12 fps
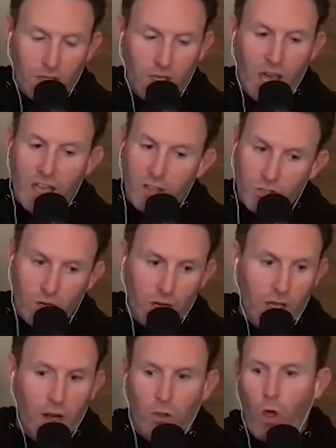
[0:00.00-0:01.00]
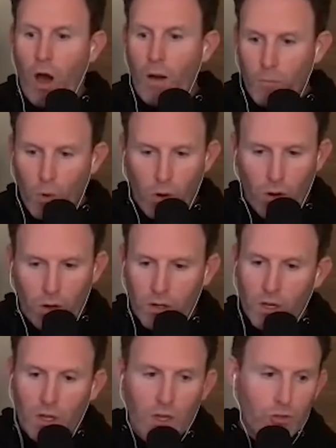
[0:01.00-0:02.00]
Kane's going to get a lot more.
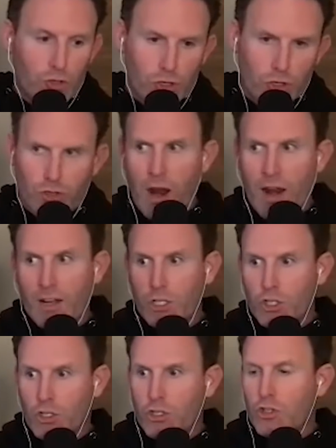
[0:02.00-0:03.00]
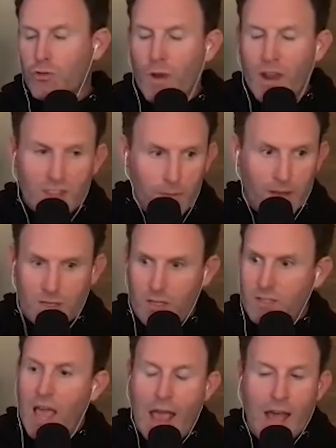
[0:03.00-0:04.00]
Do you try to trade them as a
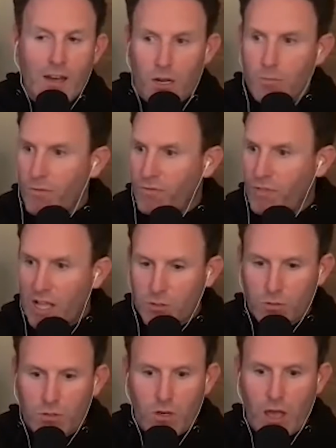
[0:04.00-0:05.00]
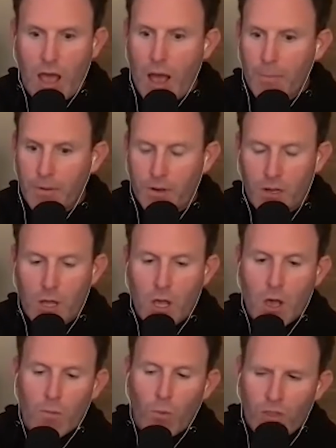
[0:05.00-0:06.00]
tandem if that's what's going to happen?
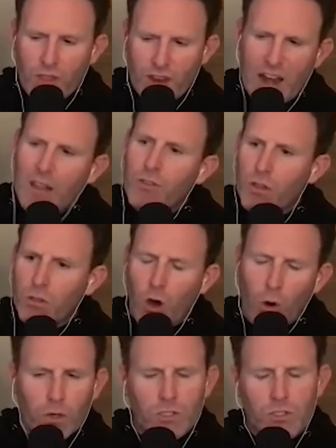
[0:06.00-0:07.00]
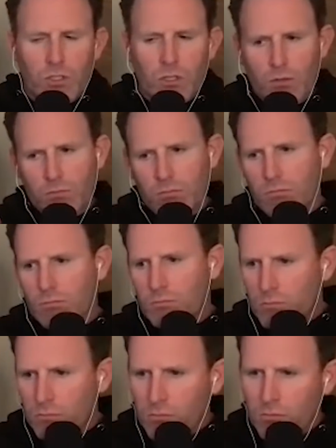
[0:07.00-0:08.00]
More than anything, though, was the
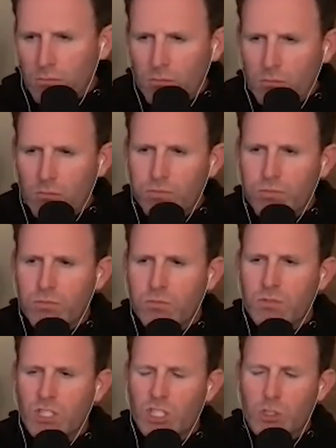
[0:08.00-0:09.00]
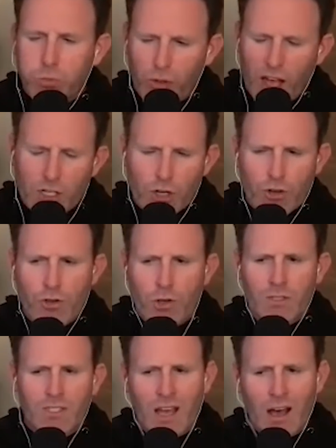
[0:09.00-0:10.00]
displeasure you
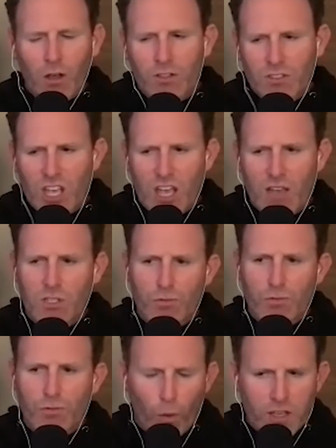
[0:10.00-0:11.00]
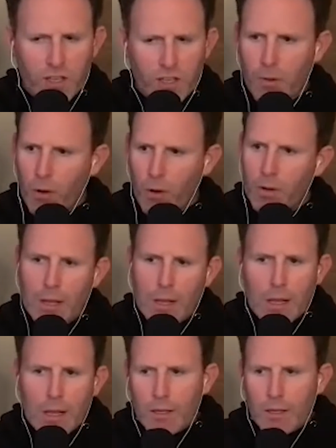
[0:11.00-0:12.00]
could tell in Taves' voice about
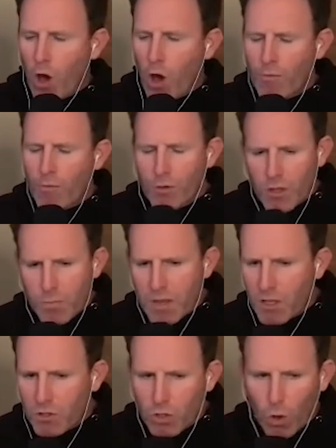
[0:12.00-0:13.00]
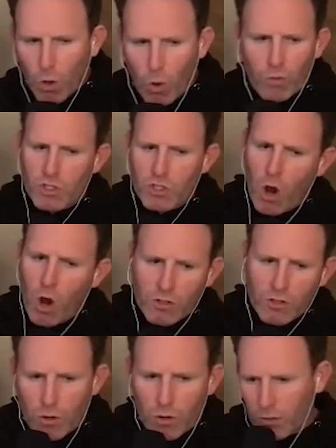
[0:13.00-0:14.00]
not really being told and
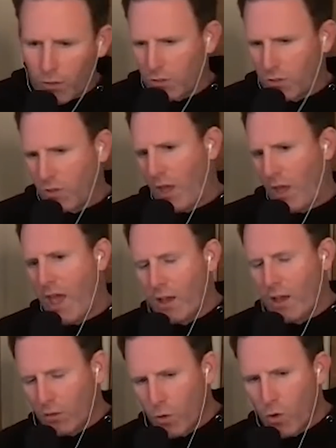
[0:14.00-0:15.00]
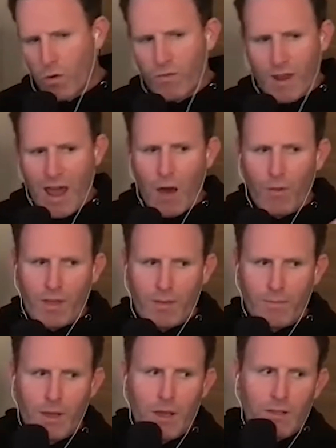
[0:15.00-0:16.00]
talked to about the Hagel move and how they
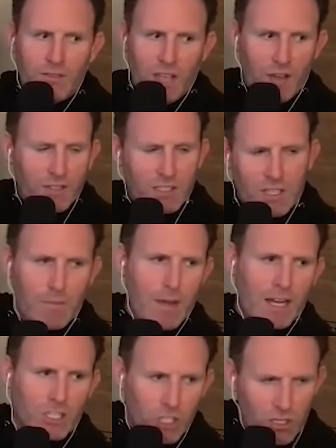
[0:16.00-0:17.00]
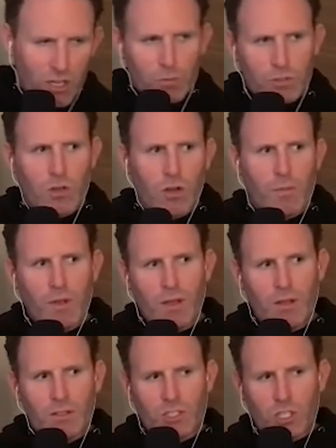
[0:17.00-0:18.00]
Davidson had mentioned he was going to be
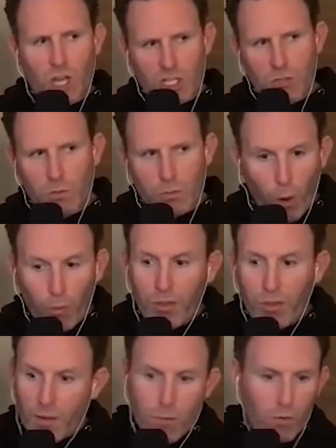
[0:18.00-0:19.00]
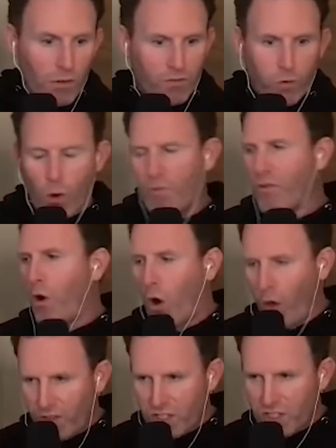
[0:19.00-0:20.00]
in discussion with both of them moving forward for
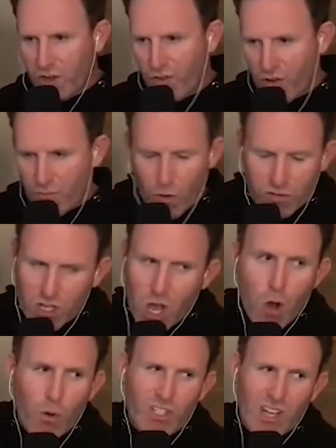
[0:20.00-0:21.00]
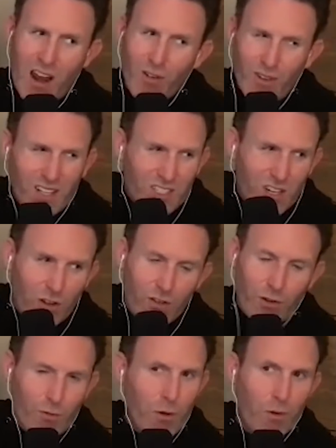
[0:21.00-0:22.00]
all these different moves, which I don't necessarily
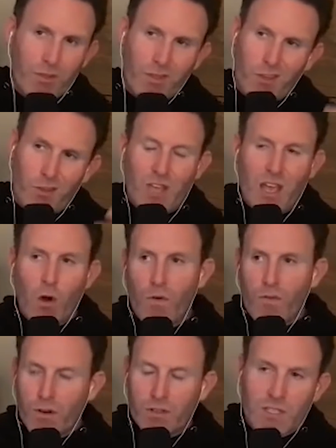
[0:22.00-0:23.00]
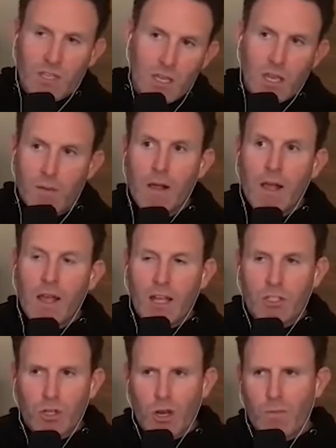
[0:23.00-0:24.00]
agree with. Like, you take over a team,
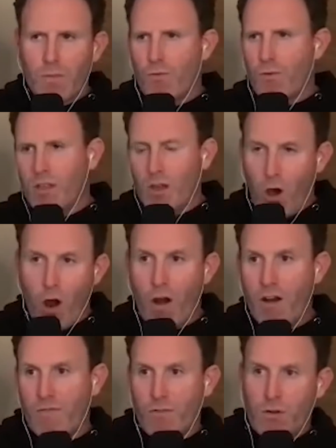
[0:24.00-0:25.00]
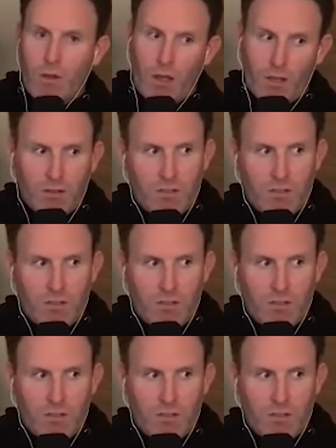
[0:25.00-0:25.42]
it's going to be really hard if you're, like,